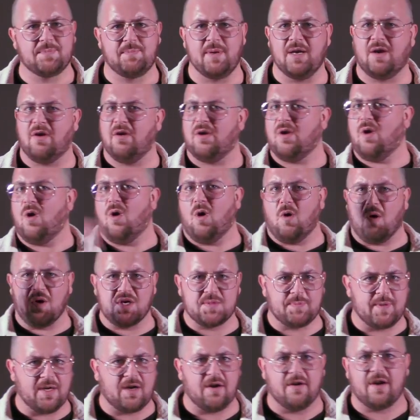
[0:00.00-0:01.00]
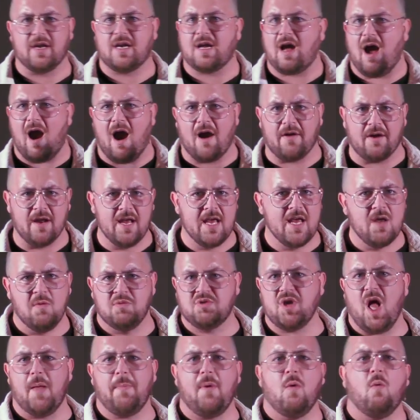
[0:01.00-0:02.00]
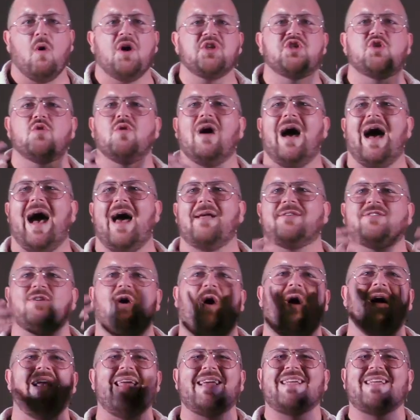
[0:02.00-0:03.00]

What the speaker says: bigger the horse, bigger the car. It was all about what you had. It was all